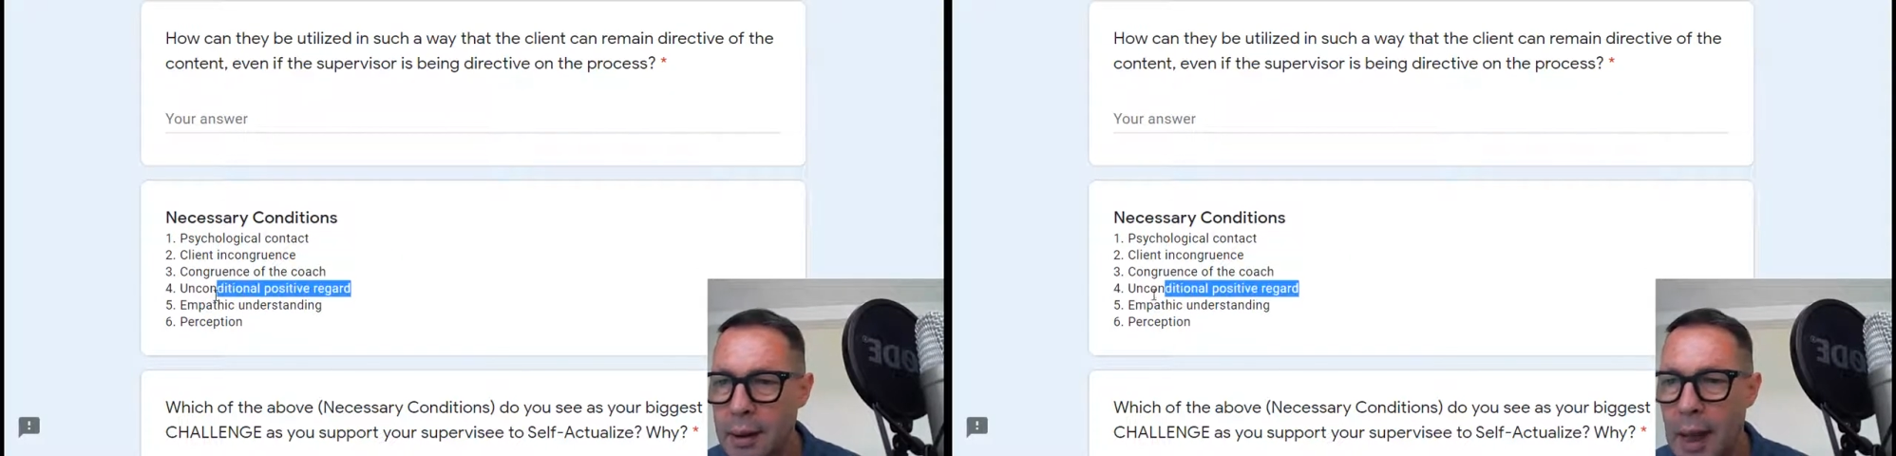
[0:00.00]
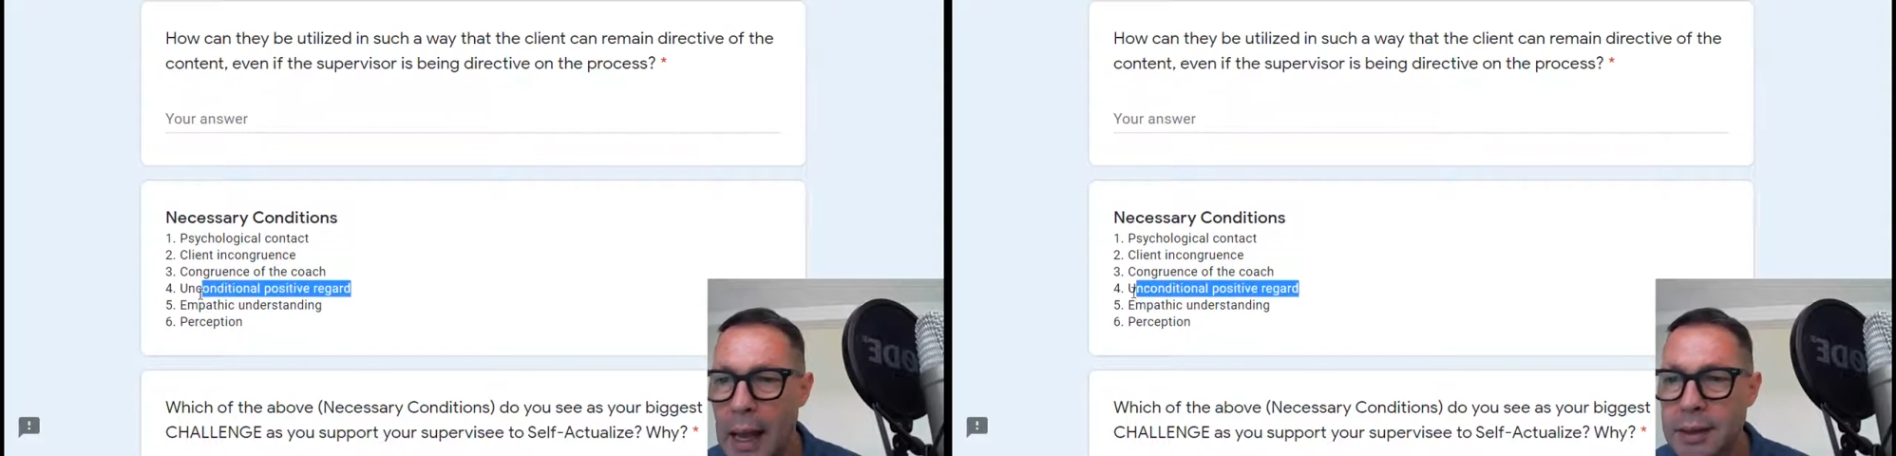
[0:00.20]

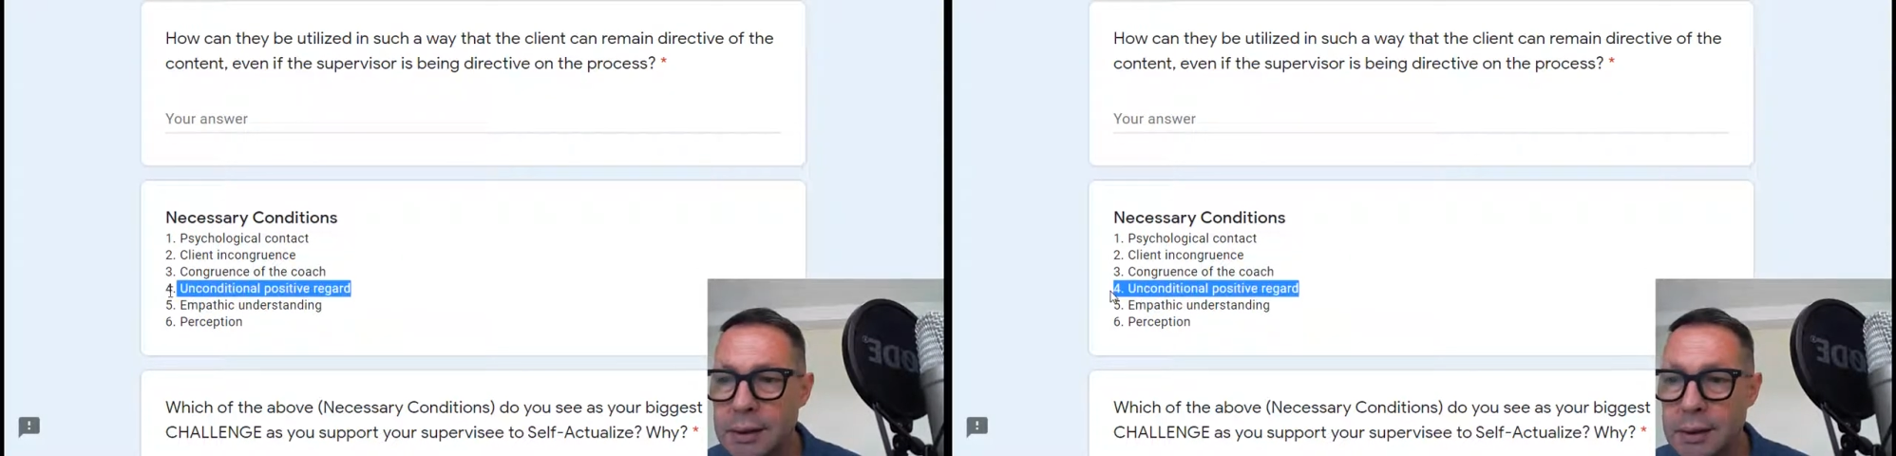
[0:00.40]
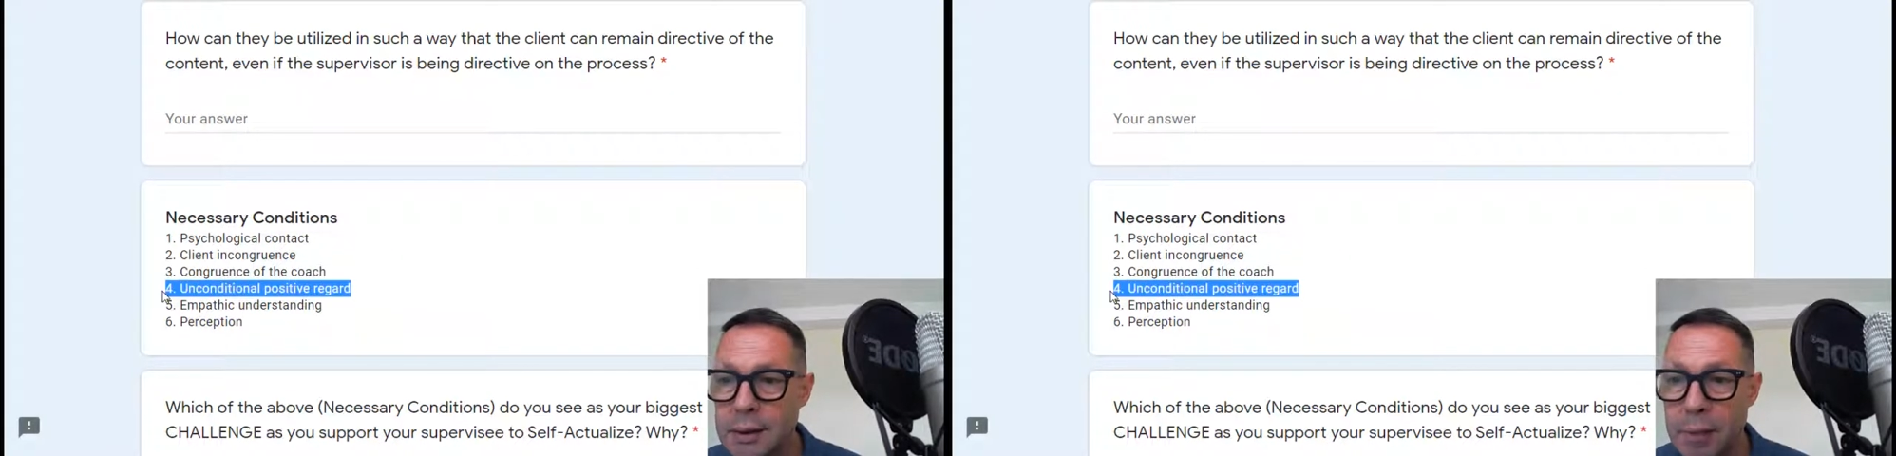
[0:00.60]

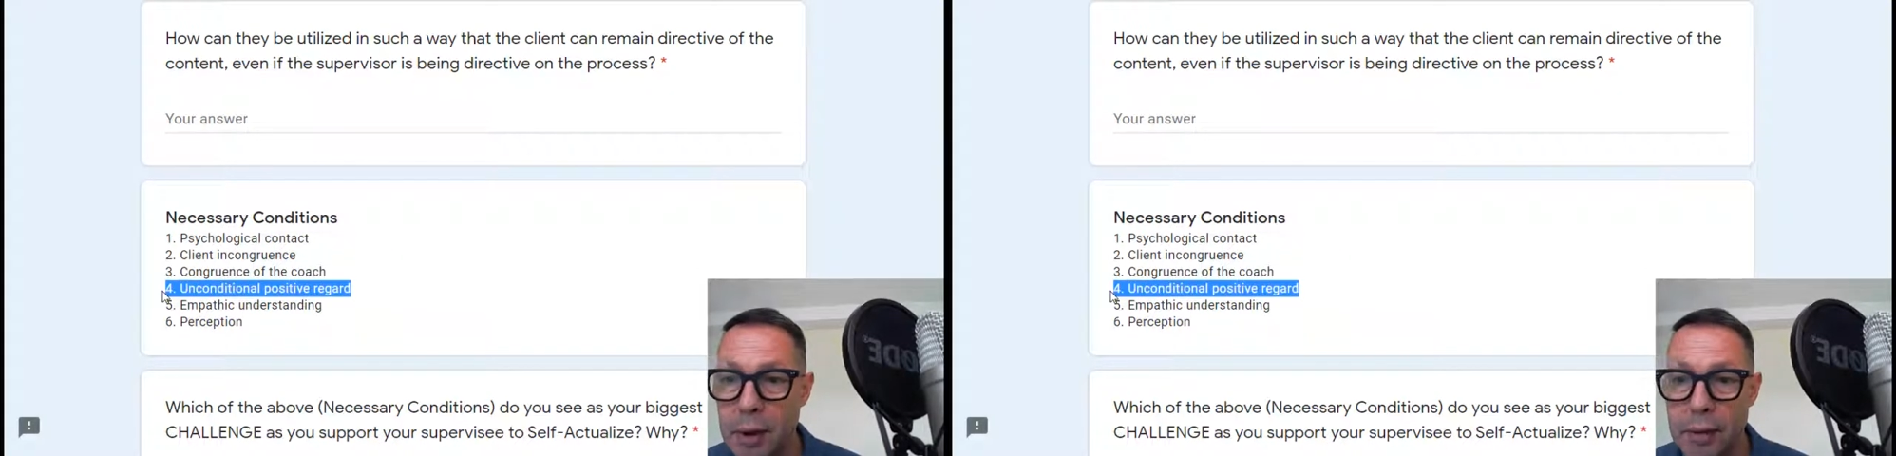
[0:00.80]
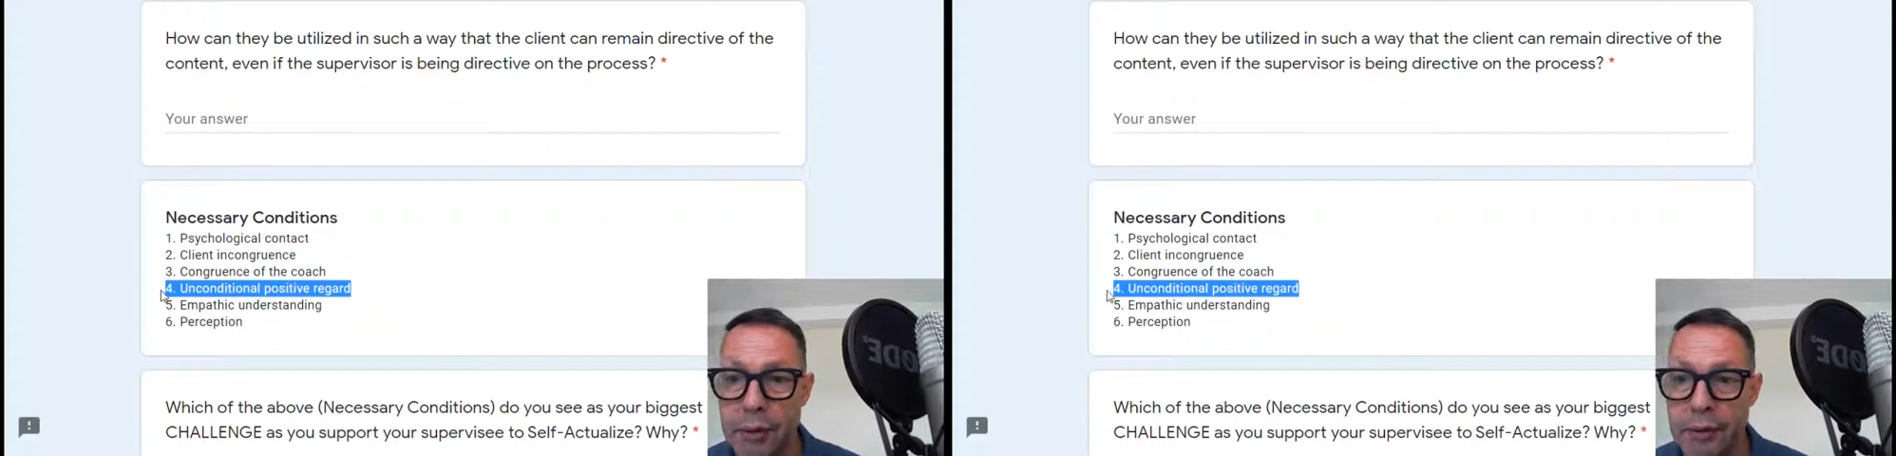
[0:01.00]
actually it's
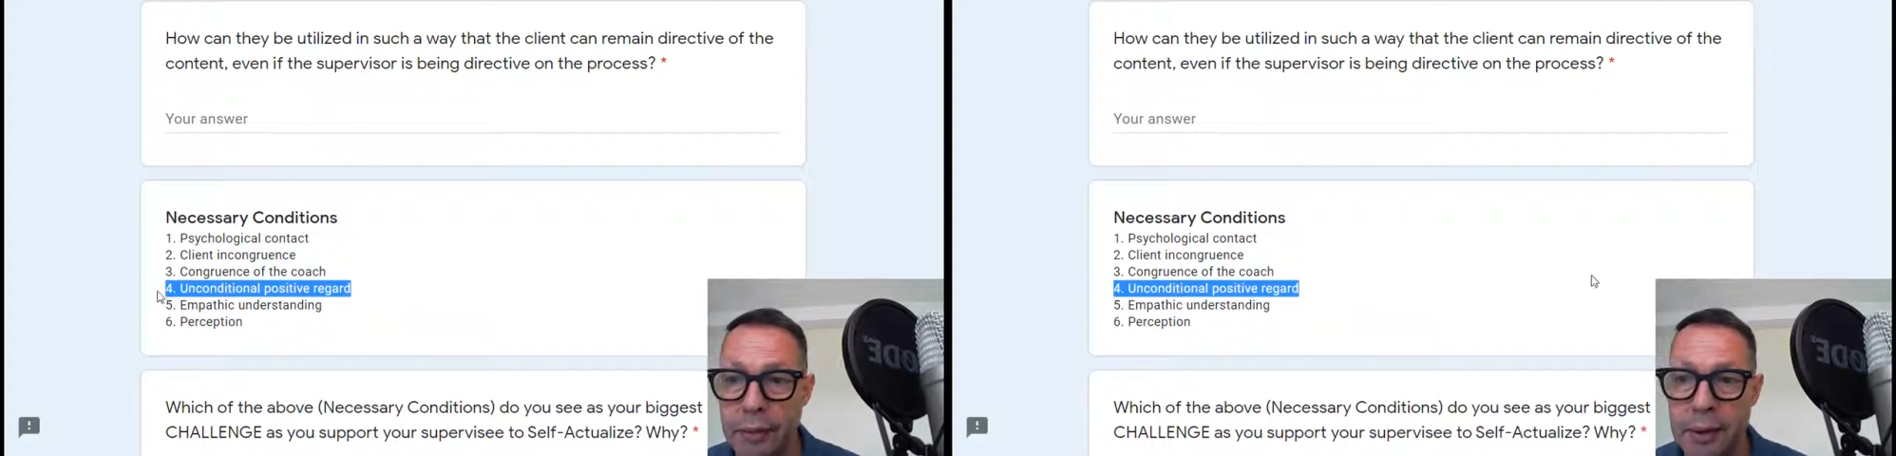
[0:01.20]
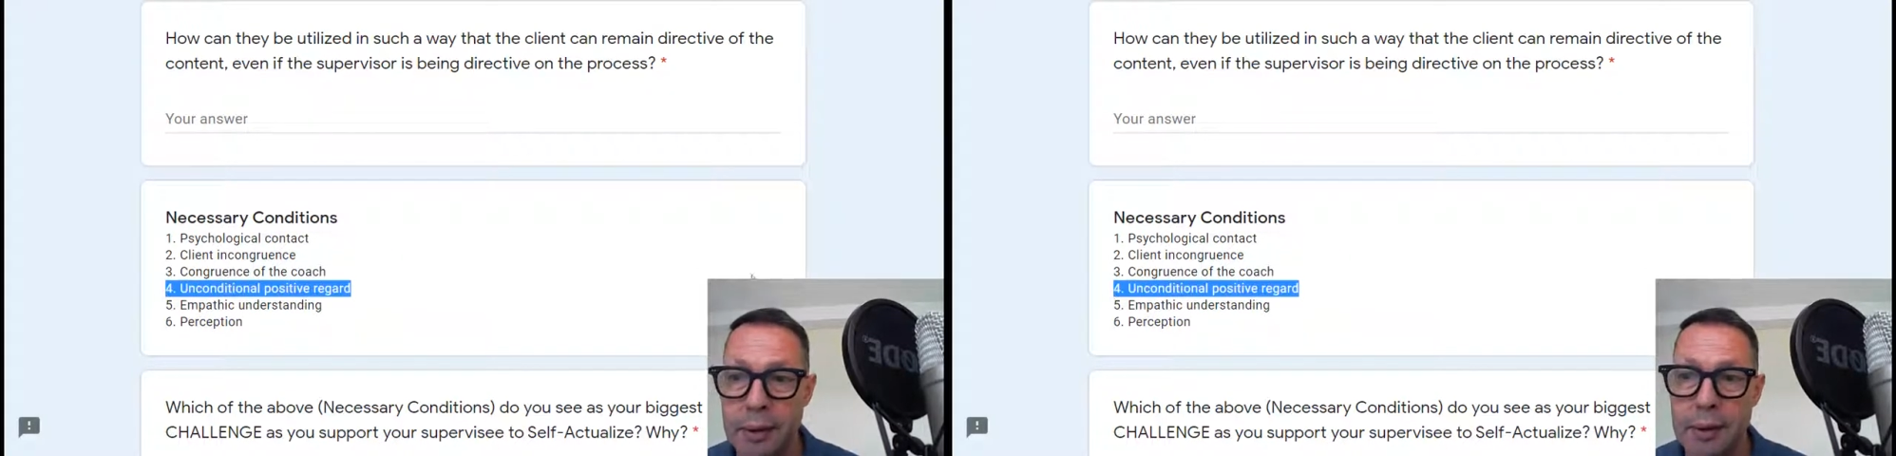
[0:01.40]
both for me.